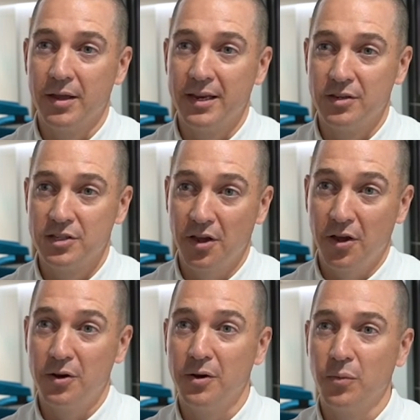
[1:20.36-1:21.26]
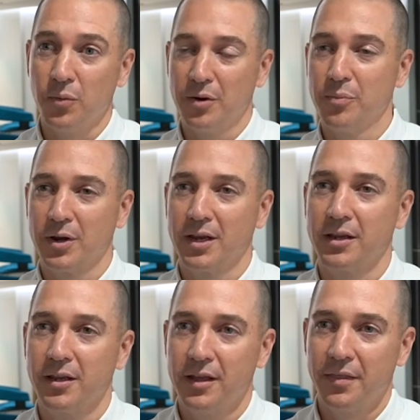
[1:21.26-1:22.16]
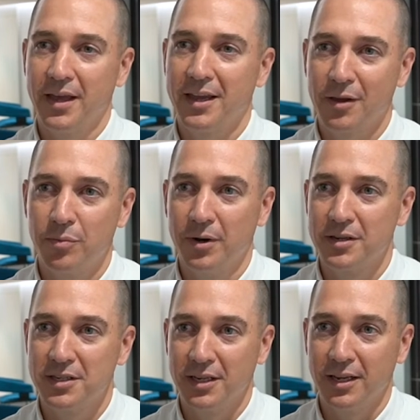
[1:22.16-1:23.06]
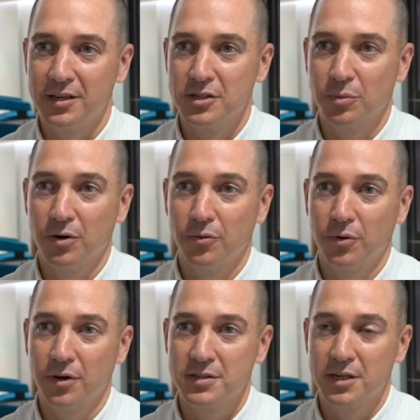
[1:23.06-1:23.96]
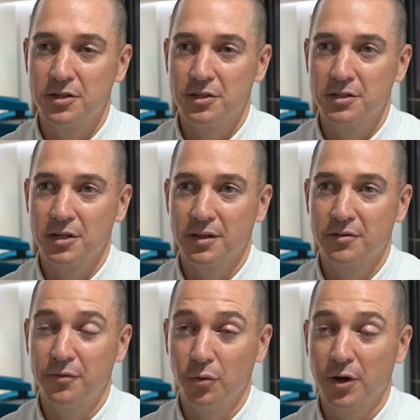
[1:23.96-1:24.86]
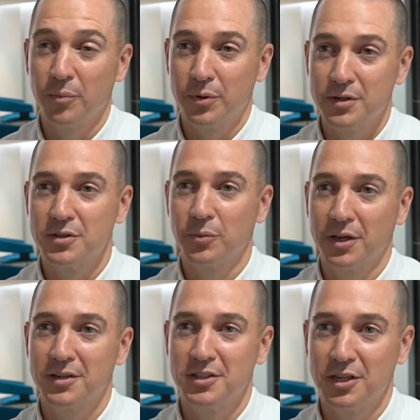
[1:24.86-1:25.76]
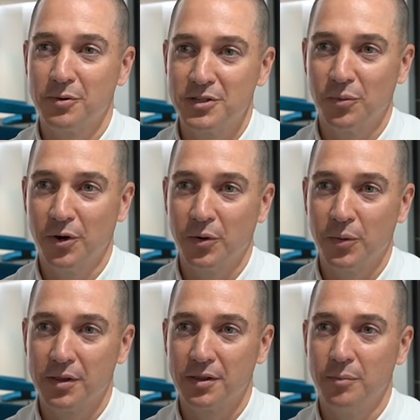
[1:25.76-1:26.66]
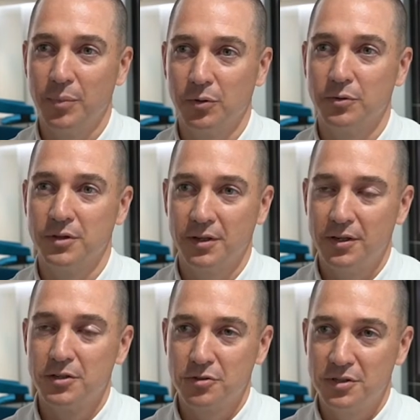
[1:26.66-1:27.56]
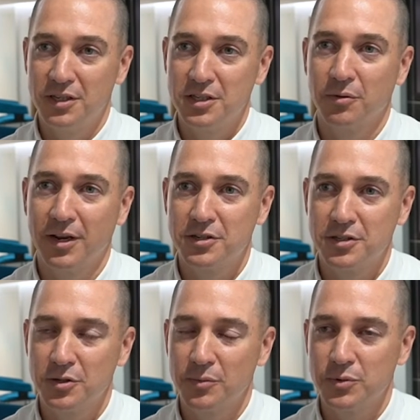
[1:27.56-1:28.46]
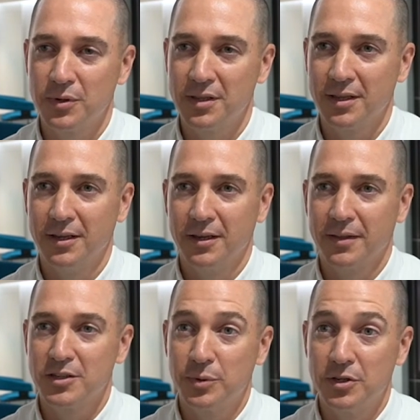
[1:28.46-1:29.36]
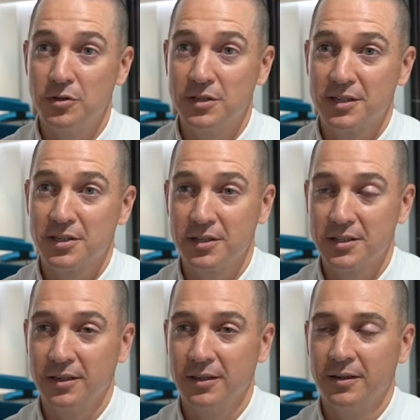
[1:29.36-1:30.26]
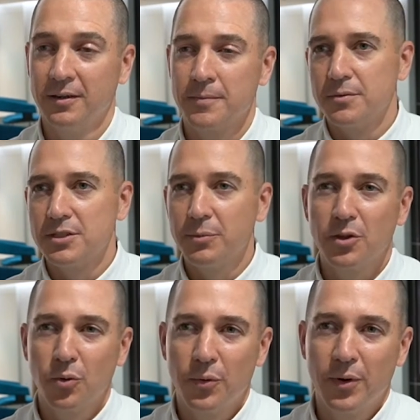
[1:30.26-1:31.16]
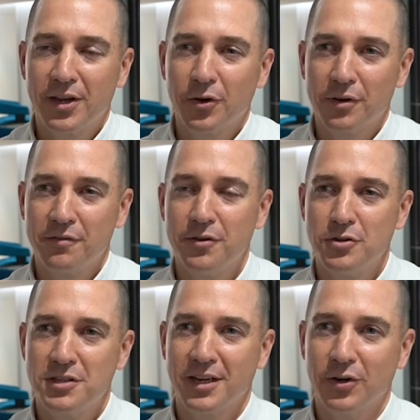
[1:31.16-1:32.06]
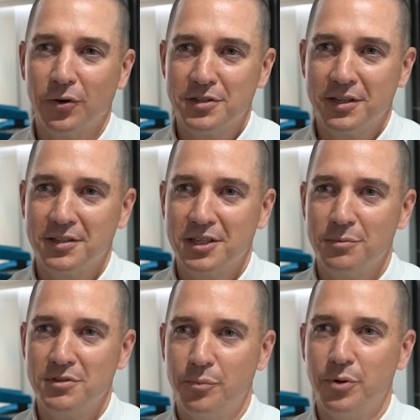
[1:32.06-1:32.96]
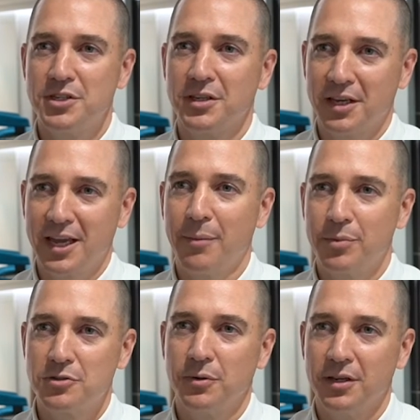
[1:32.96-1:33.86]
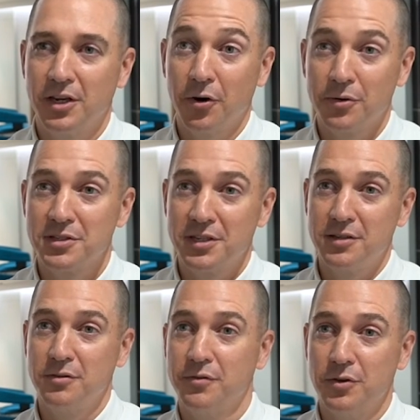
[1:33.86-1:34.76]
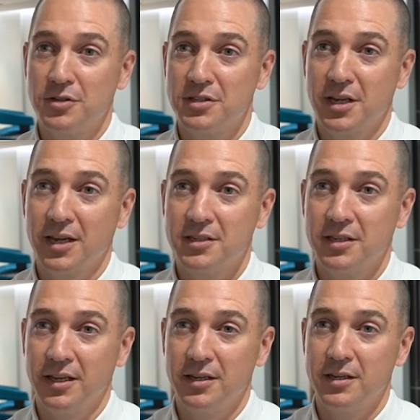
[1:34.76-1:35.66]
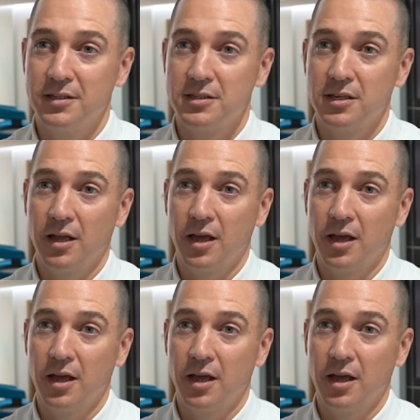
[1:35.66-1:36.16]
in turn we are bringing their capability into our organisation. So there's 4 companies that we're continuing to work with and build strategic relationships with. That's been hugely exciting. Something that we're working on in future technology in terms of bridging the gap between current state and future state is